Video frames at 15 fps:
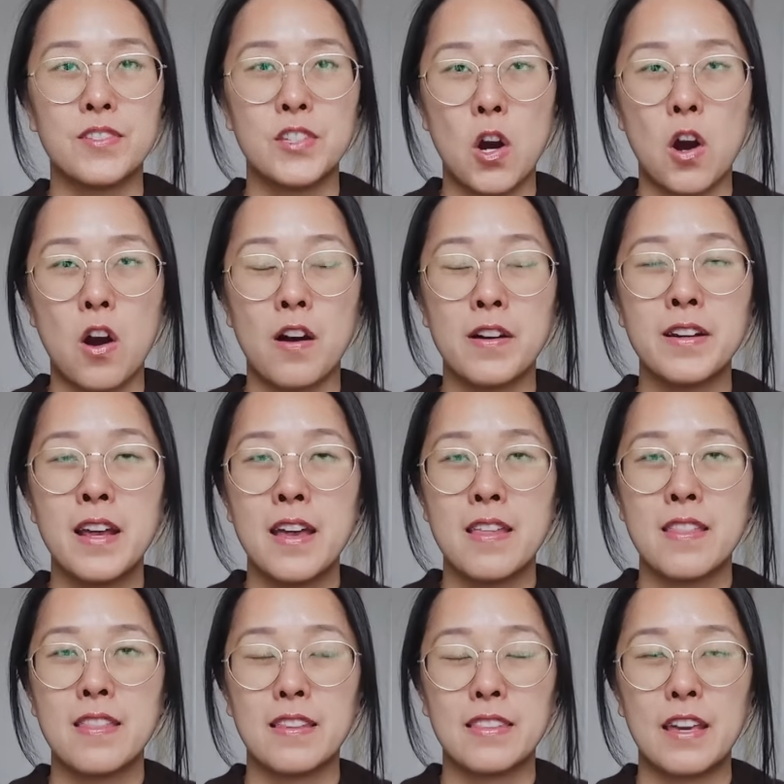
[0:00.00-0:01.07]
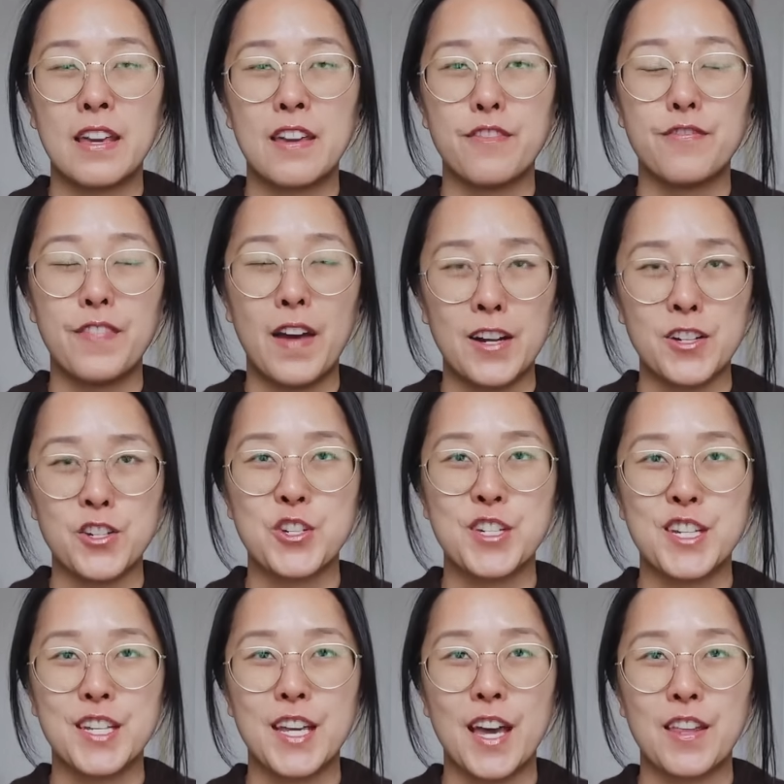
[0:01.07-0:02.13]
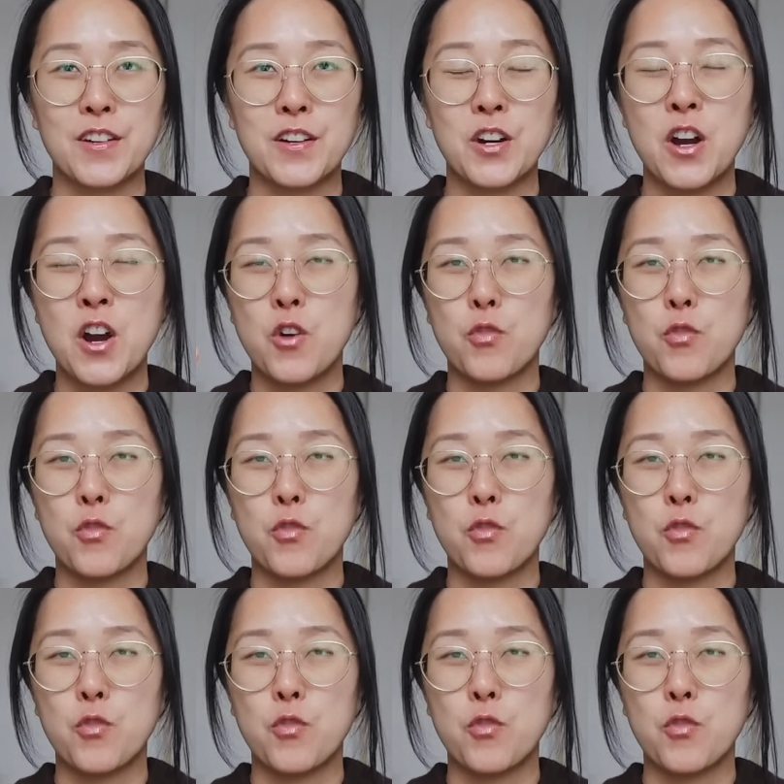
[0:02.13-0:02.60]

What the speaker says: yarn that they've fashioned together,